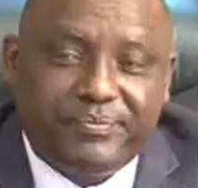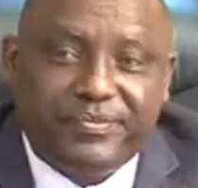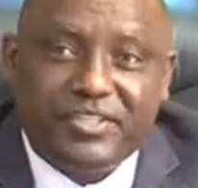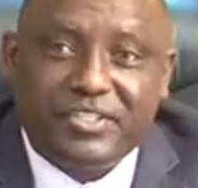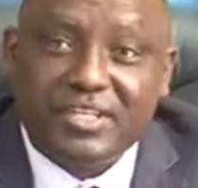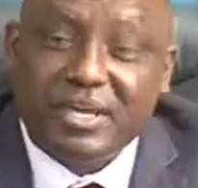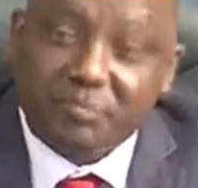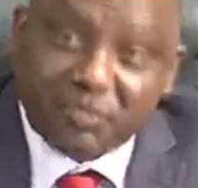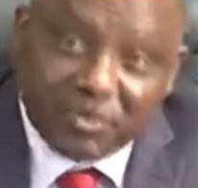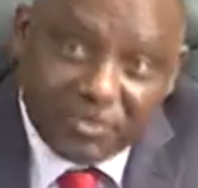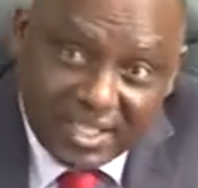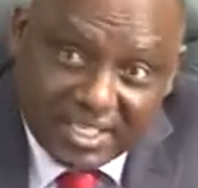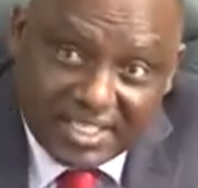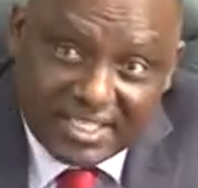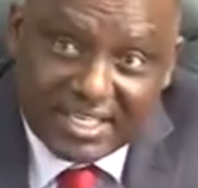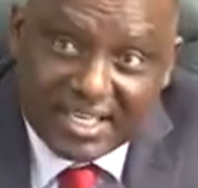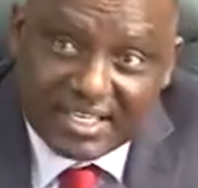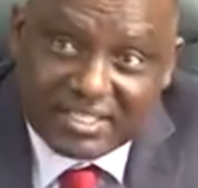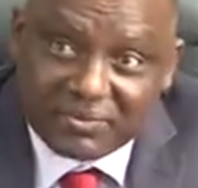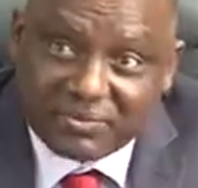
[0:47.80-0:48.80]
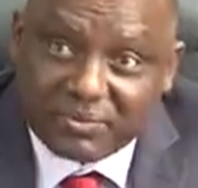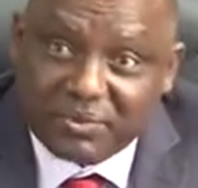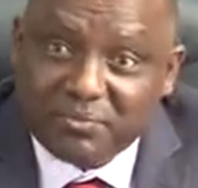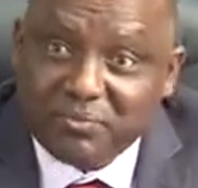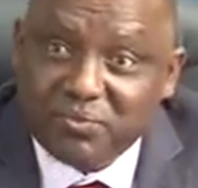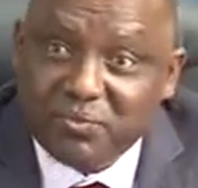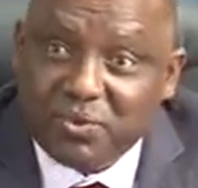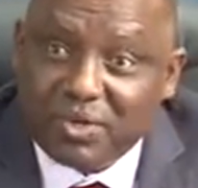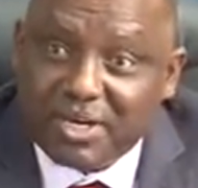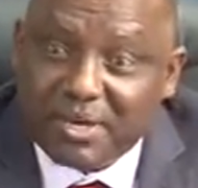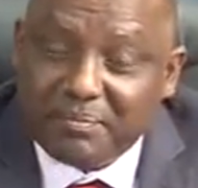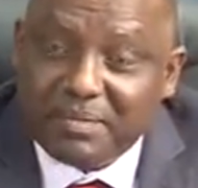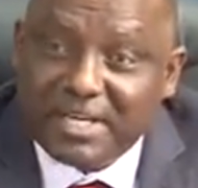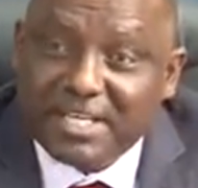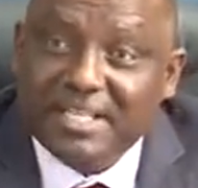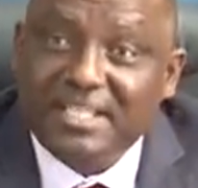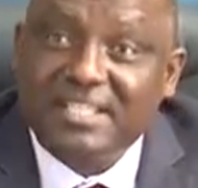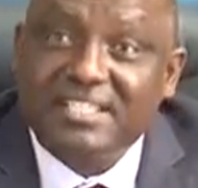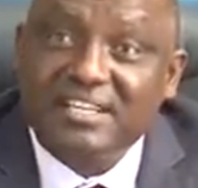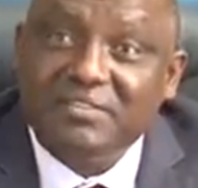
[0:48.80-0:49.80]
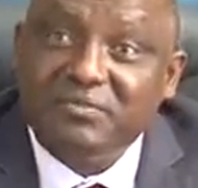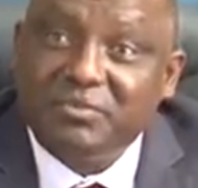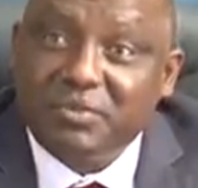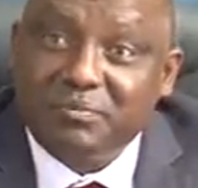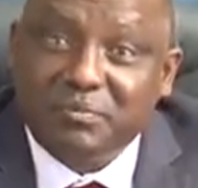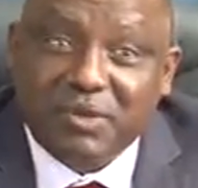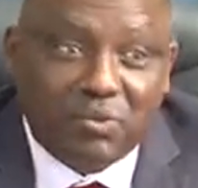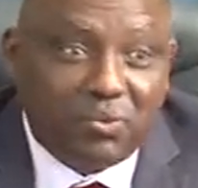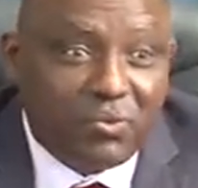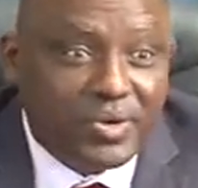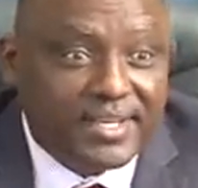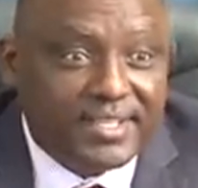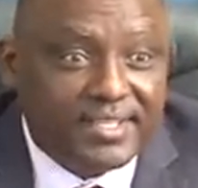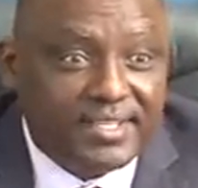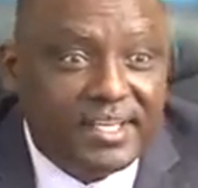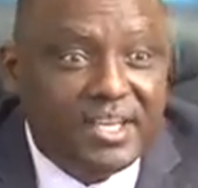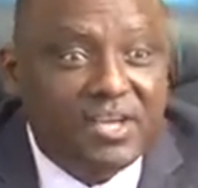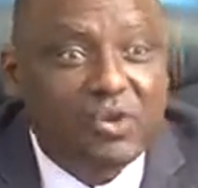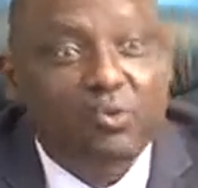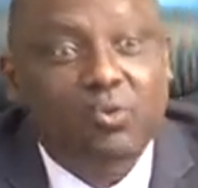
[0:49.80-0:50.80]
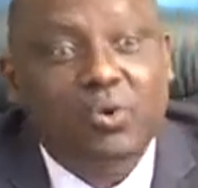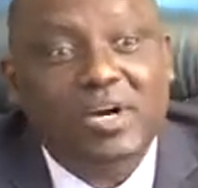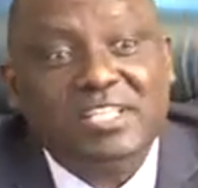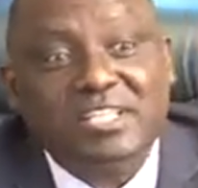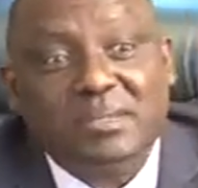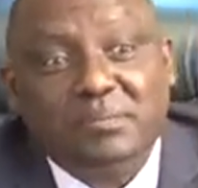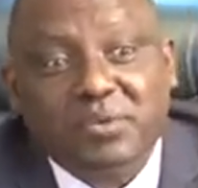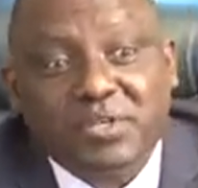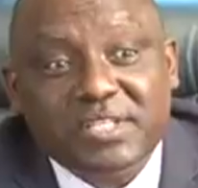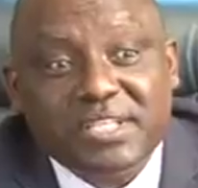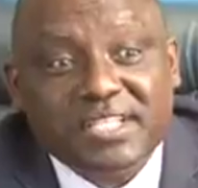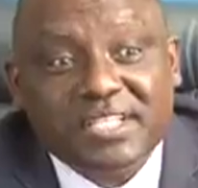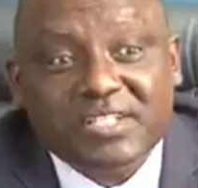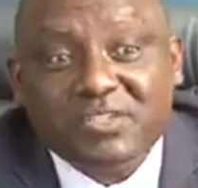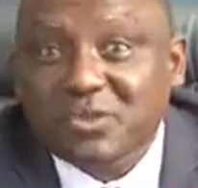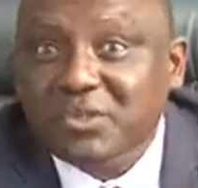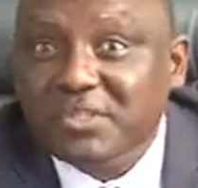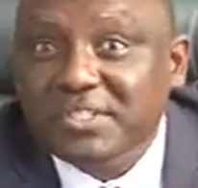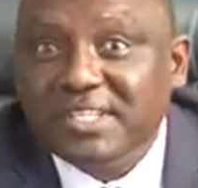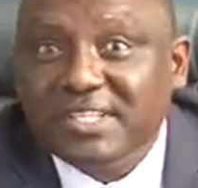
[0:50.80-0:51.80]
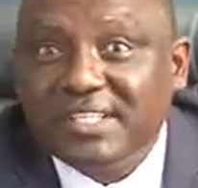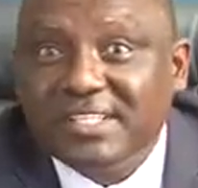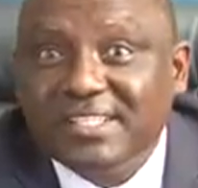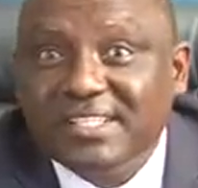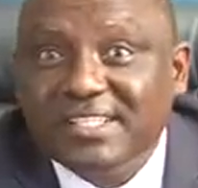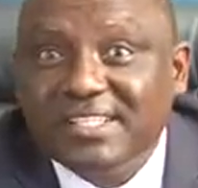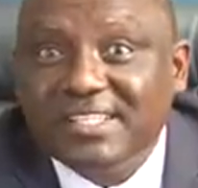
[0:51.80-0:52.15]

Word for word: Some of the leaders from Ukambani and some from Makueni were supporting dissolution.